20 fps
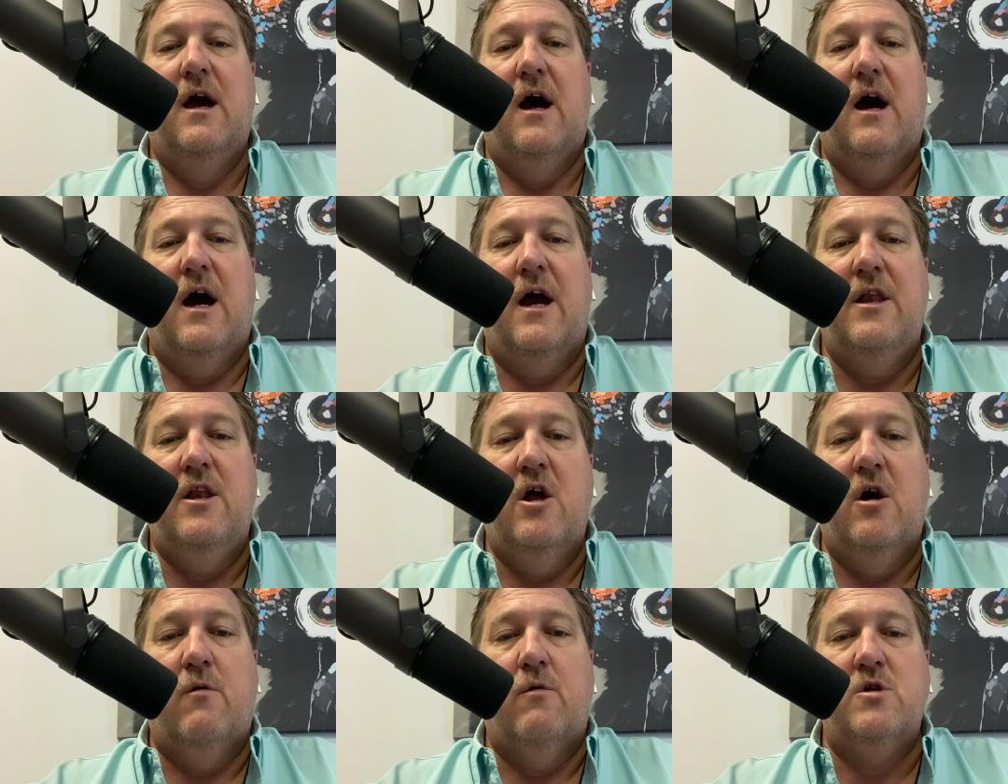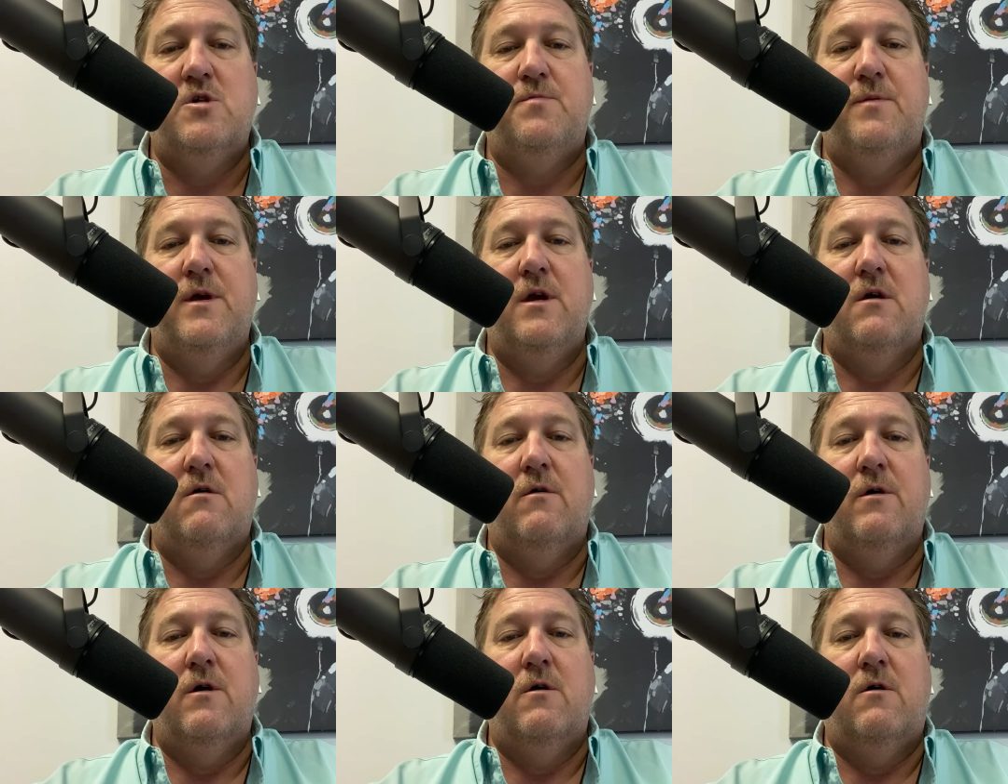I know what's been
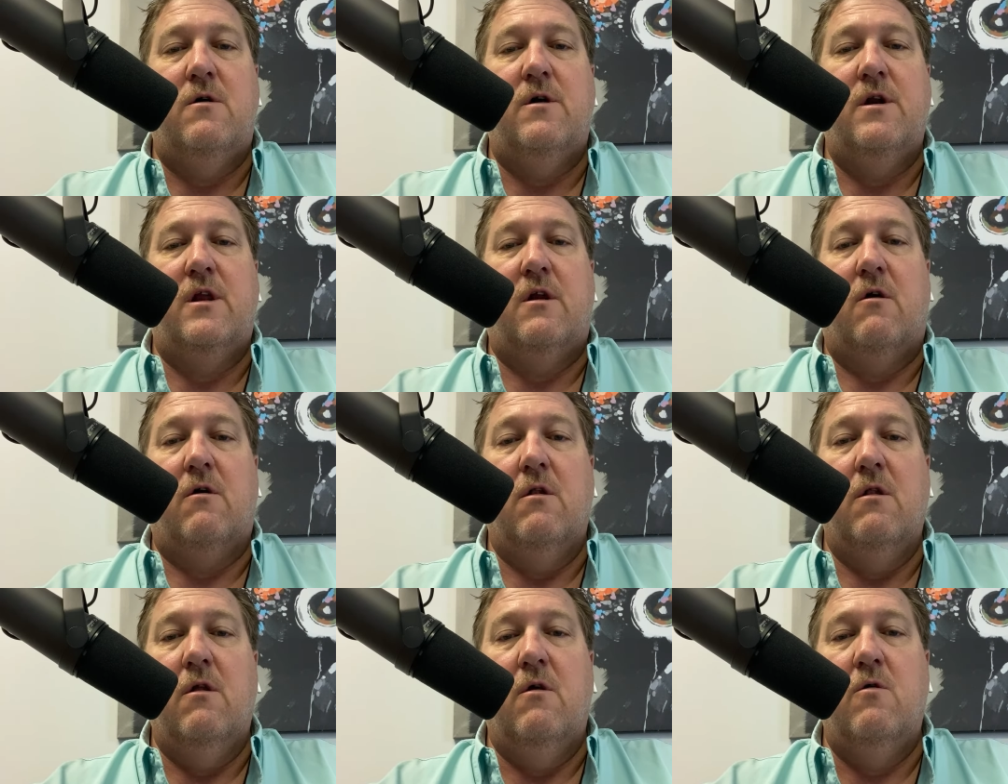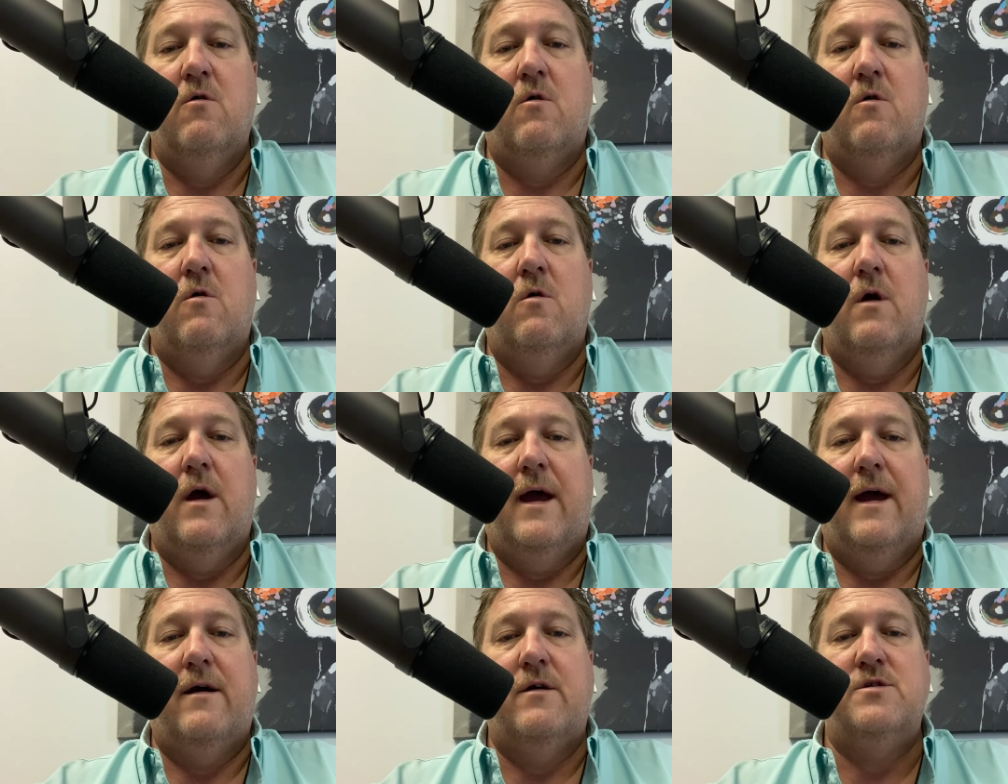going on in our local
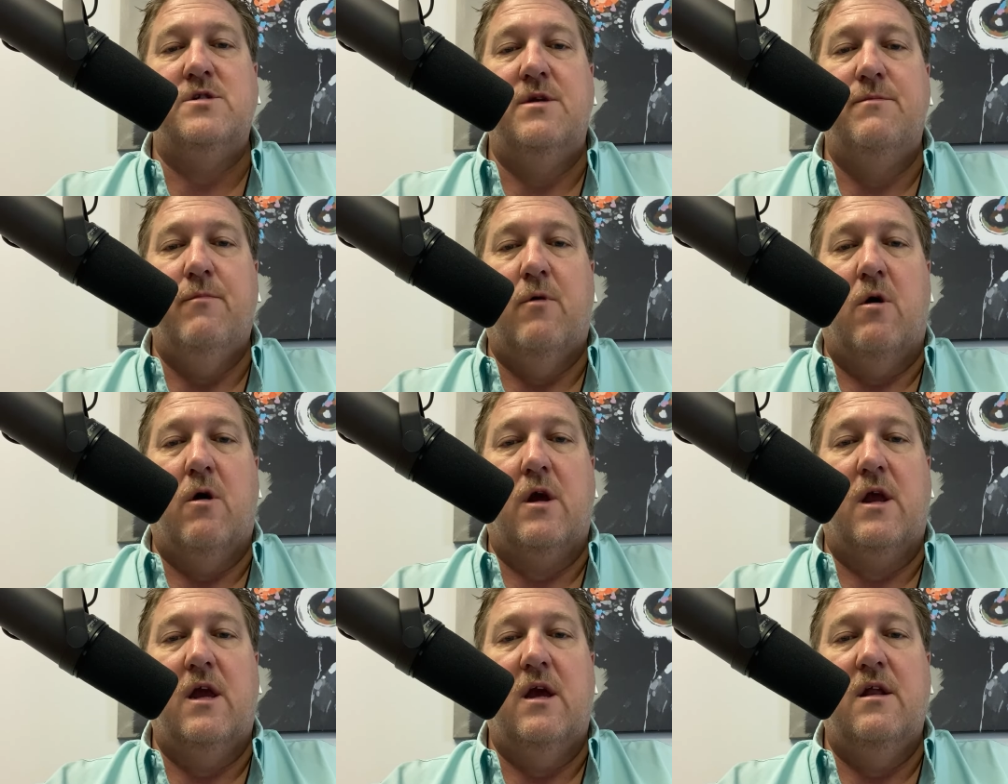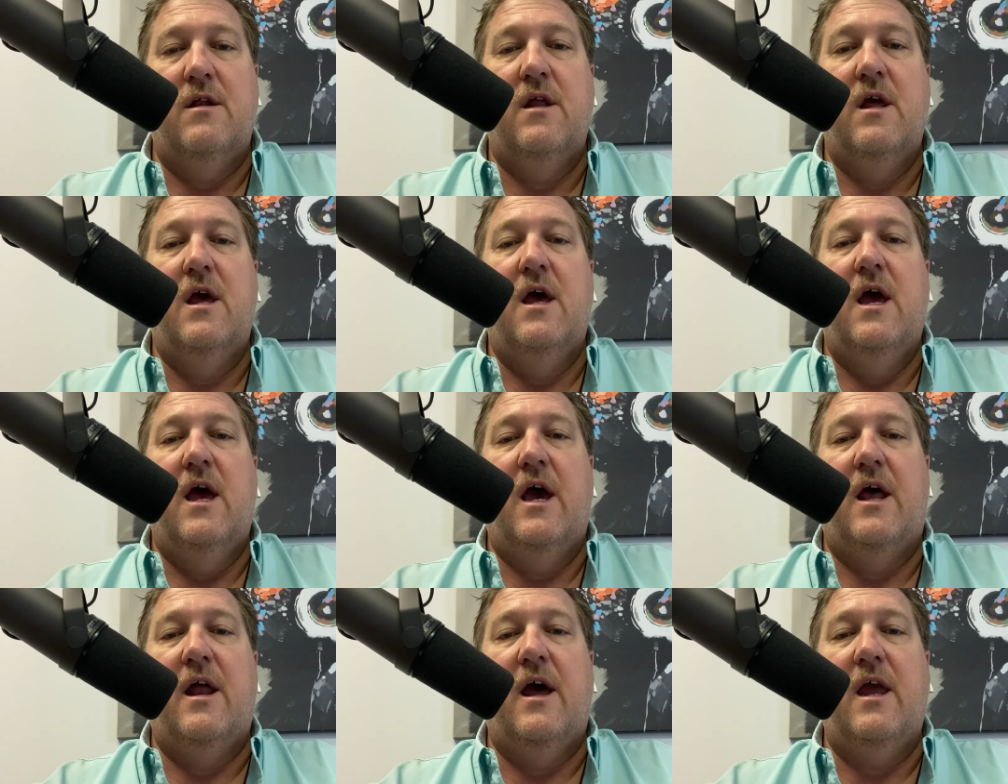housing market,
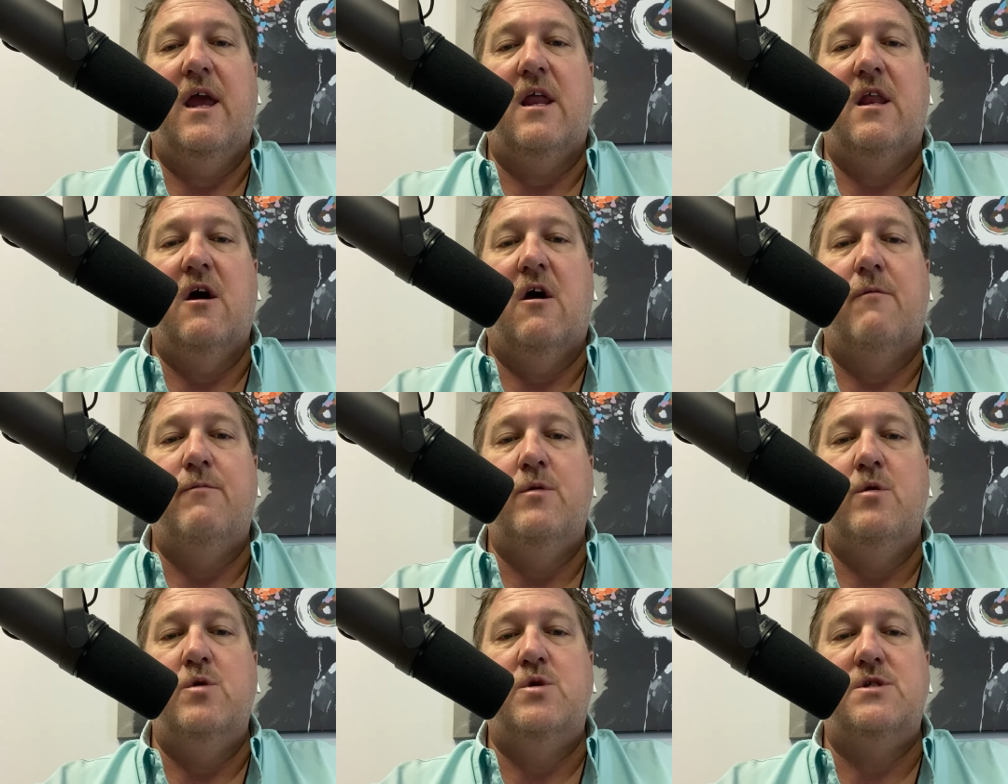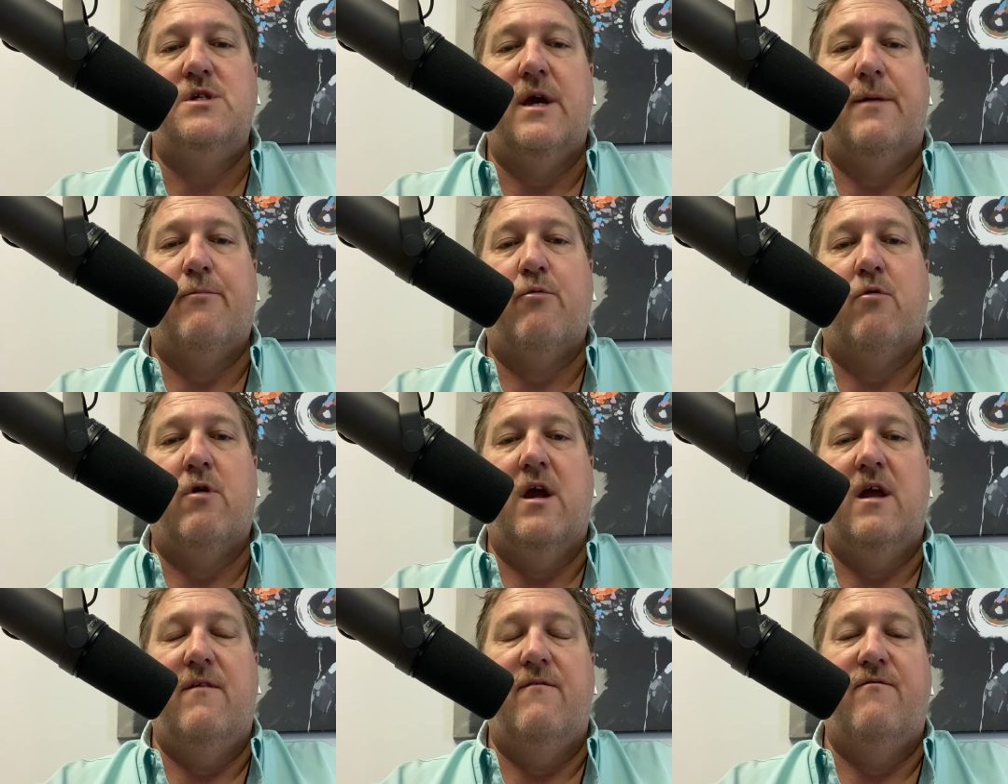and I can help you
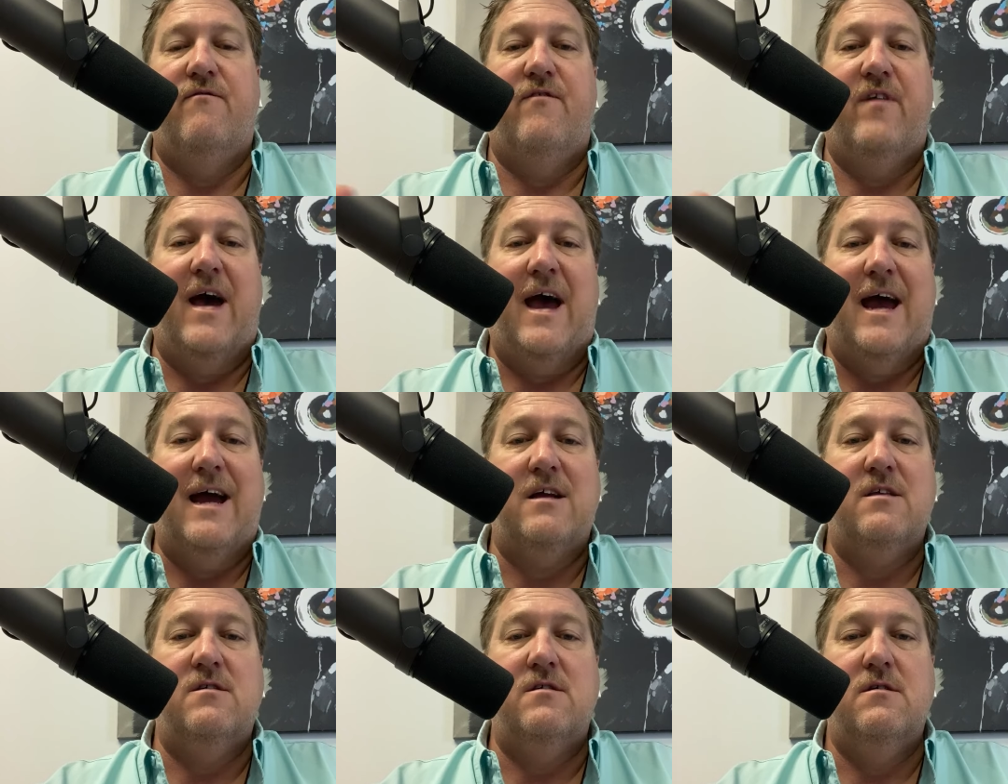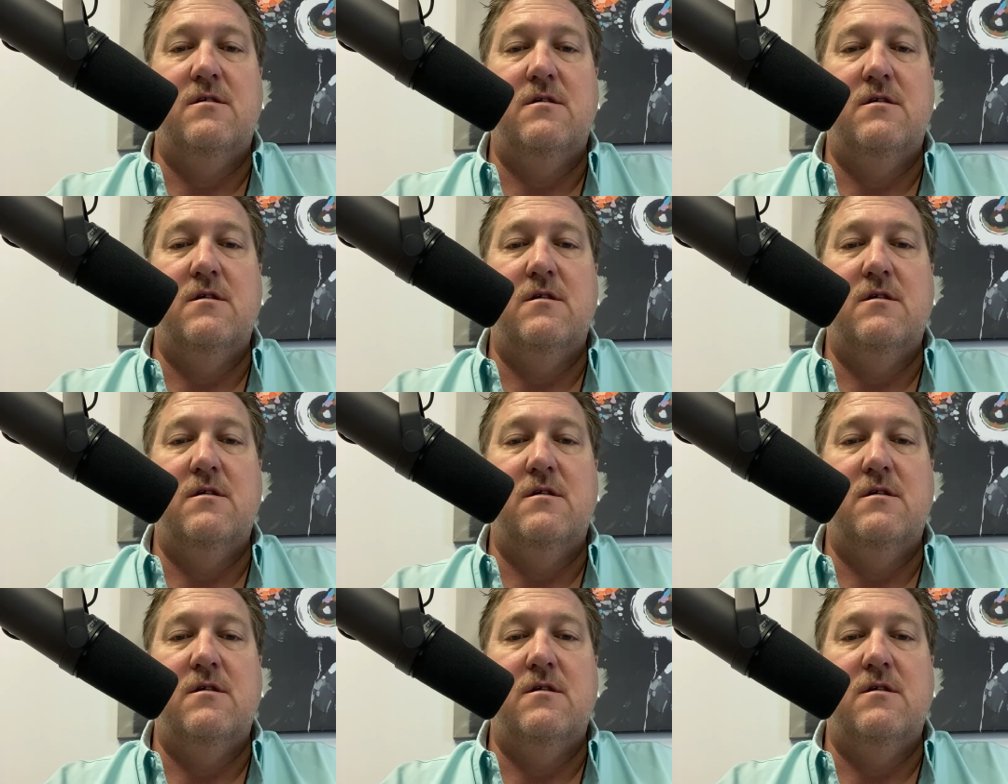separate fact